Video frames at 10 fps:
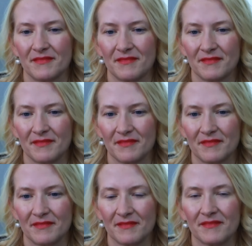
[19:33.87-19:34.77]

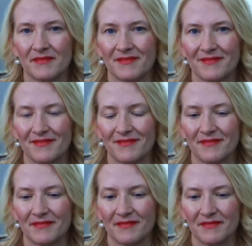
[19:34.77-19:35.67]

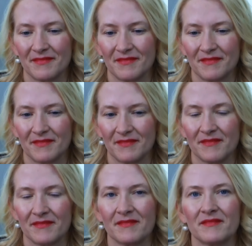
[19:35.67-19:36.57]

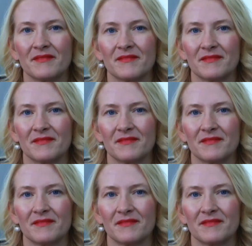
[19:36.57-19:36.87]
No words are spoken by the person on screen.